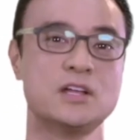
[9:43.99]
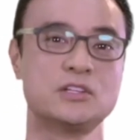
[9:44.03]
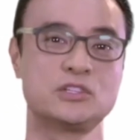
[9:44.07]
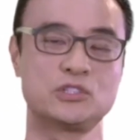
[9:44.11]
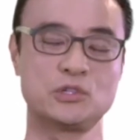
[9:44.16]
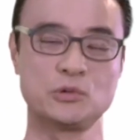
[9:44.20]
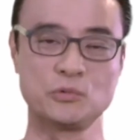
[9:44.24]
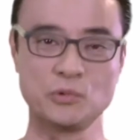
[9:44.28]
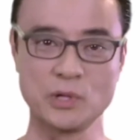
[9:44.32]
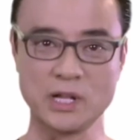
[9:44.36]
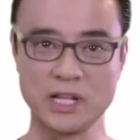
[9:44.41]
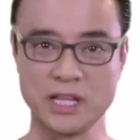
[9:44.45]

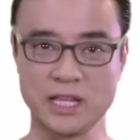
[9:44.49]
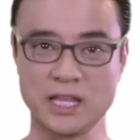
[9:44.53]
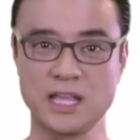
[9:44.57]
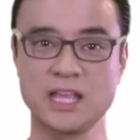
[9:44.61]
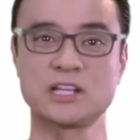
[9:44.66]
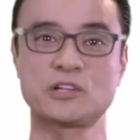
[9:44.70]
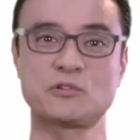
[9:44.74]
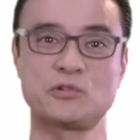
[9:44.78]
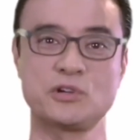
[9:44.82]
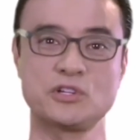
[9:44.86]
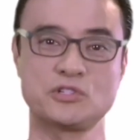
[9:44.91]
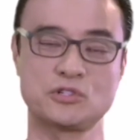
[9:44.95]
to really
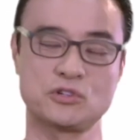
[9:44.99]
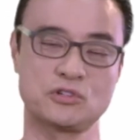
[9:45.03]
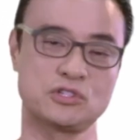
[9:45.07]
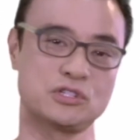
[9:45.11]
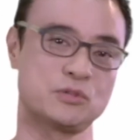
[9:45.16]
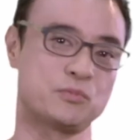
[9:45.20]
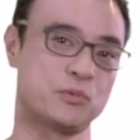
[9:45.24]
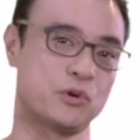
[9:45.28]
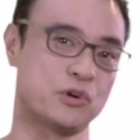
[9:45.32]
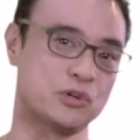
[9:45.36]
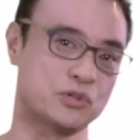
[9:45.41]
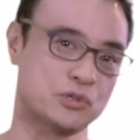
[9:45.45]
increase your
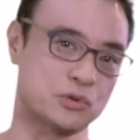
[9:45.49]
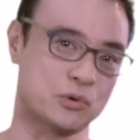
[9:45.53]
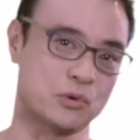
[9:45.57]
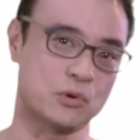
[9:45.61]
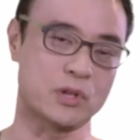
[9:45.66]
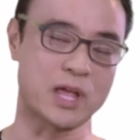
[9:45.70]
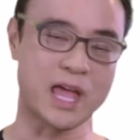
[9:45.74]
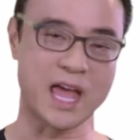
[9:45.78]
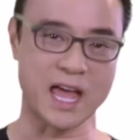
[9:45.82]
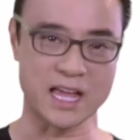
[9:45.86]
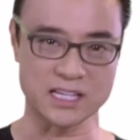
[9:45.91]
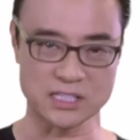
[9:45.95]

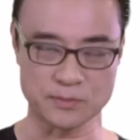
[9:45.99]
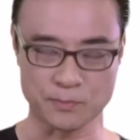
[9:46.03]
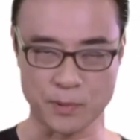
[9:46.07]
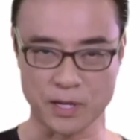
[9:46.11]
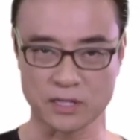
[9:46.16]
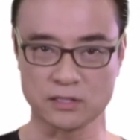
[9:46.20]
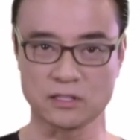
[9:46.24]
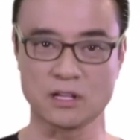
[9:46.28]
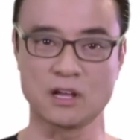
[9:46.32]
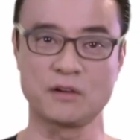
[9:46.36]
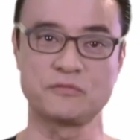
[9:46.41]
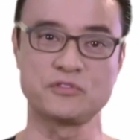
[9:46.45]
spiritual
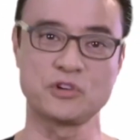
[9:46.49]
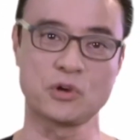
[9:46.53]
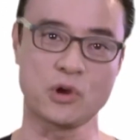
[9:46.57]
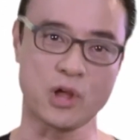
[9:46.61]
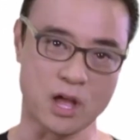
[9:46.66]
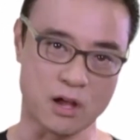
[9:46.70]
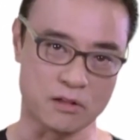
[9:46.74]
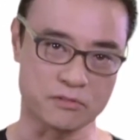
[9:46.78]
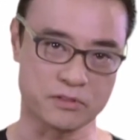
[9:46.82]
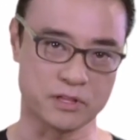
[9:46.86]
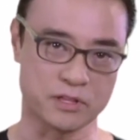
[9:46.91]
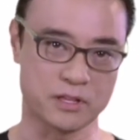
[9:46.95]
aspect of your
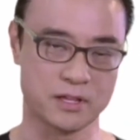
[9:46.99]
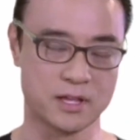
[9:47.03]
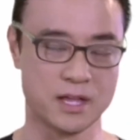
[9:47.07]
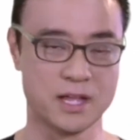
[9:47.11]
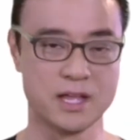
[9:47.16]
health.